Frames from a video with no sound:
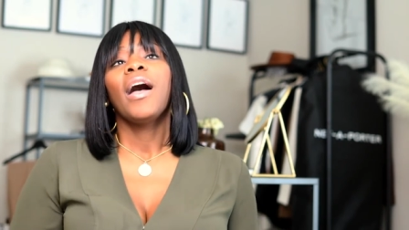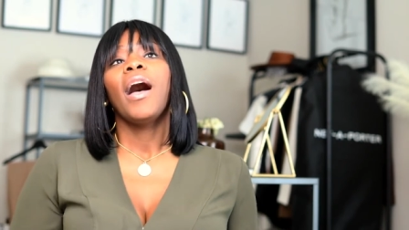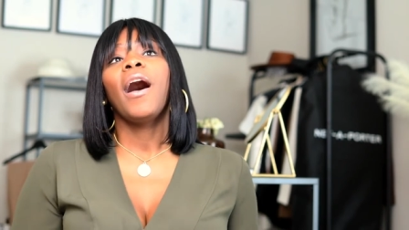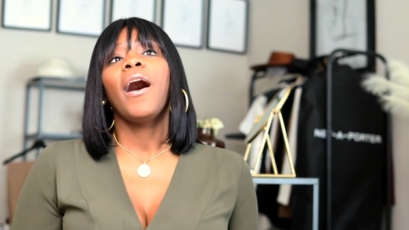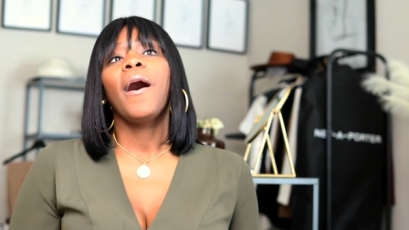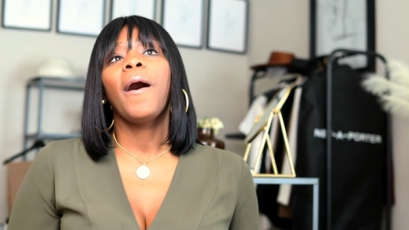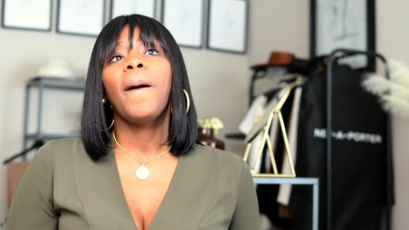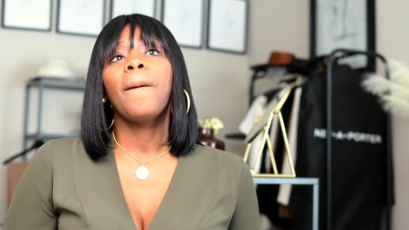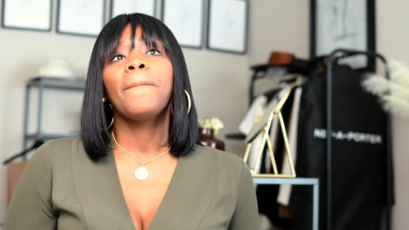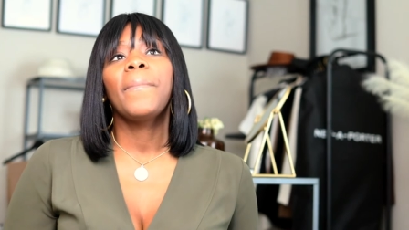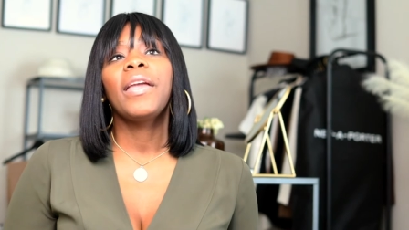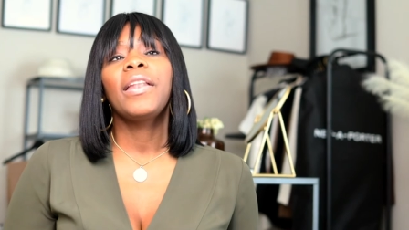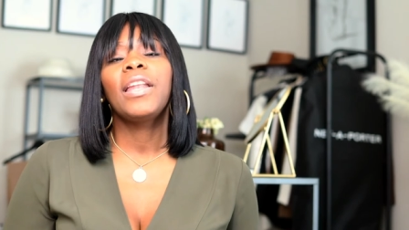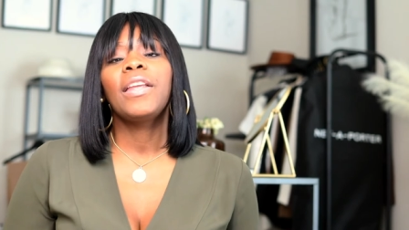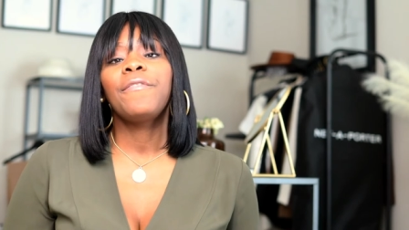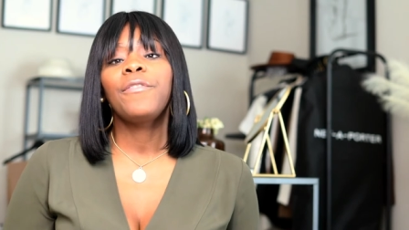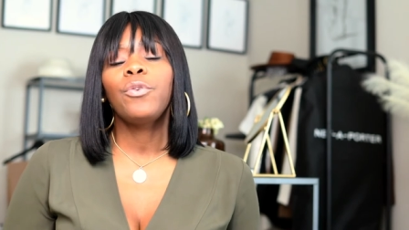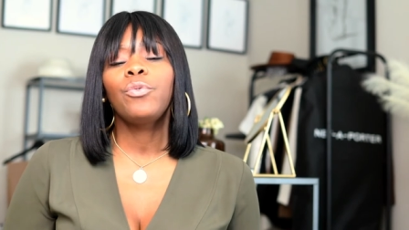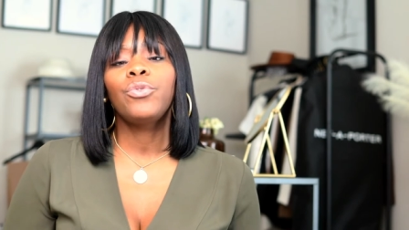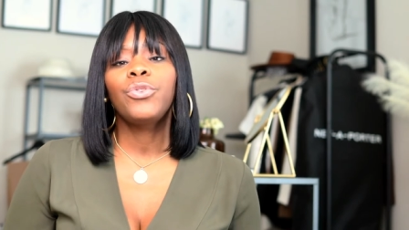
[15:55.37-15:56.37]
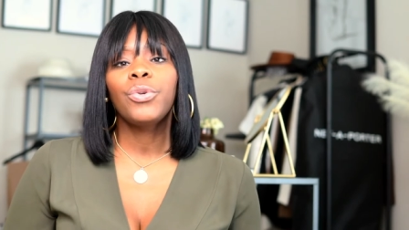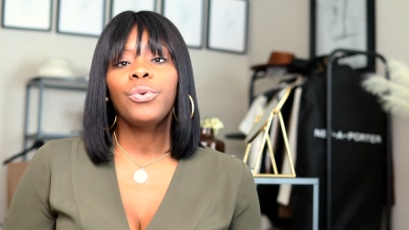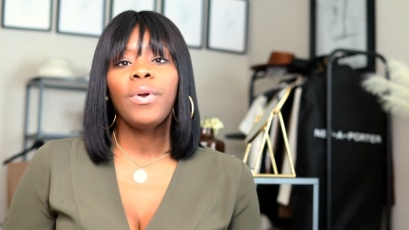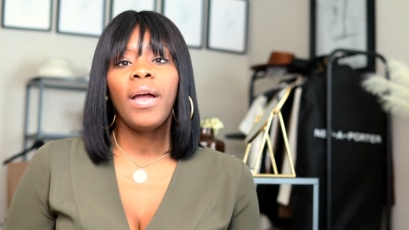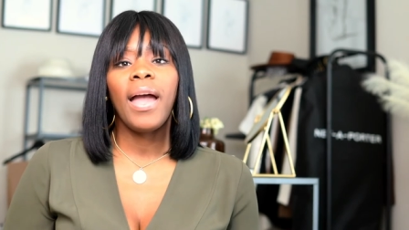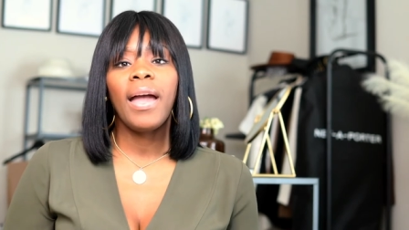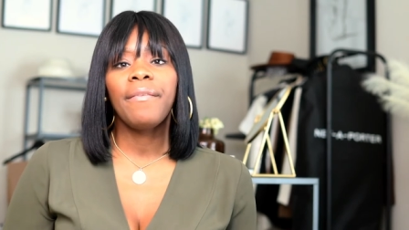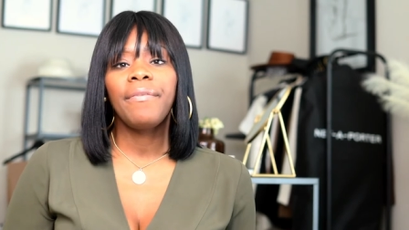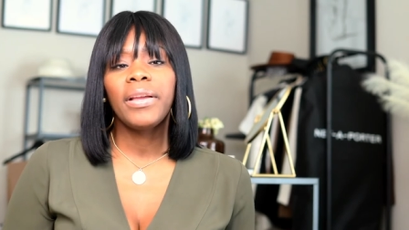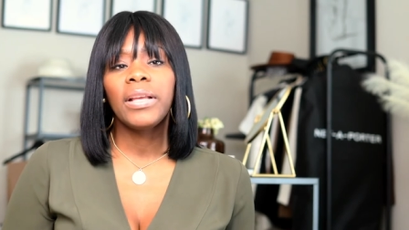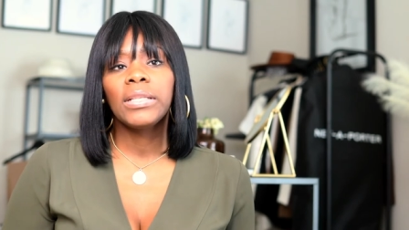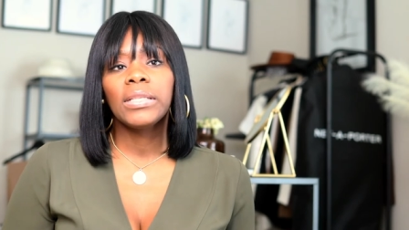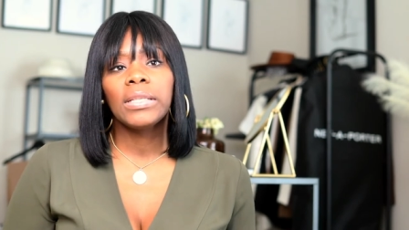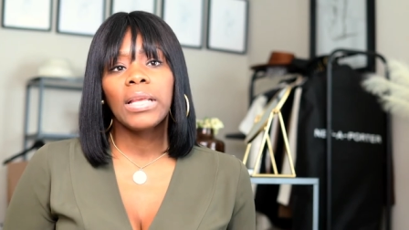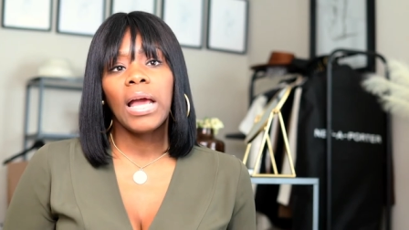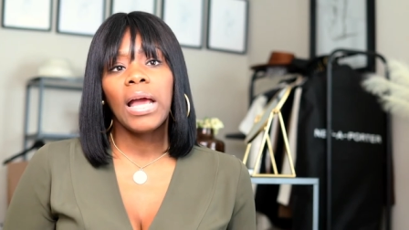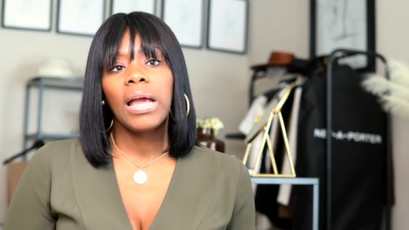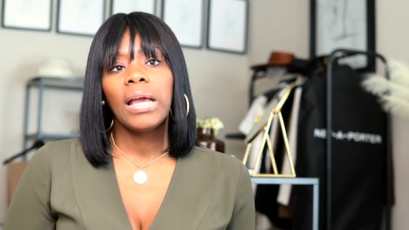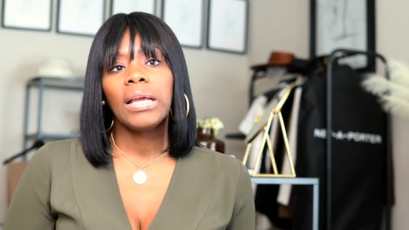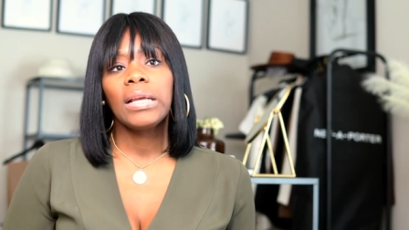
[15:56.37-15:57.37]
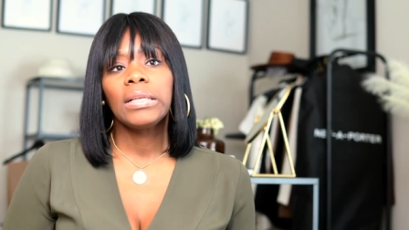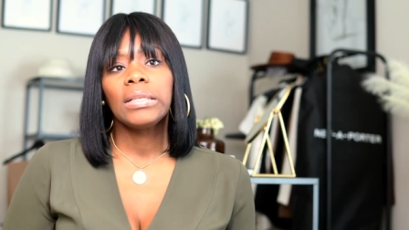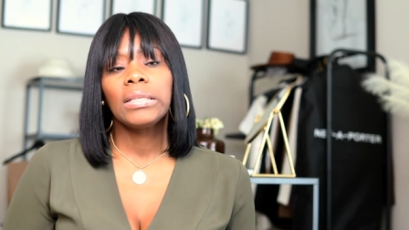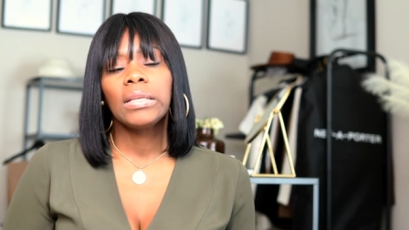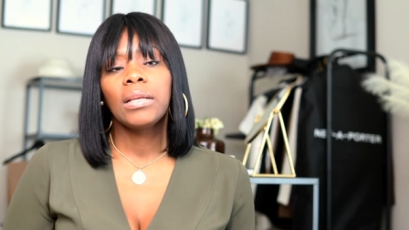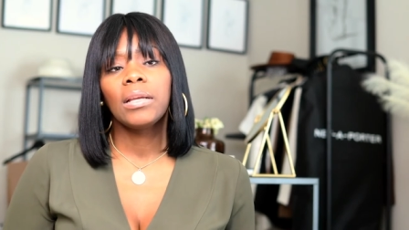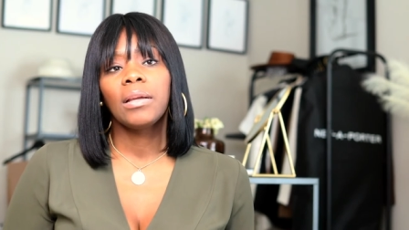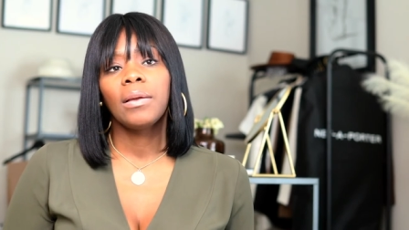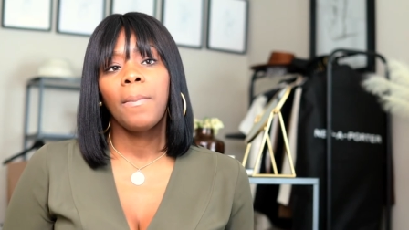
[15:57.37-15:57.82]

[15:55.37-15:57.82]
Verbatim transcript: Um, and if you do have a size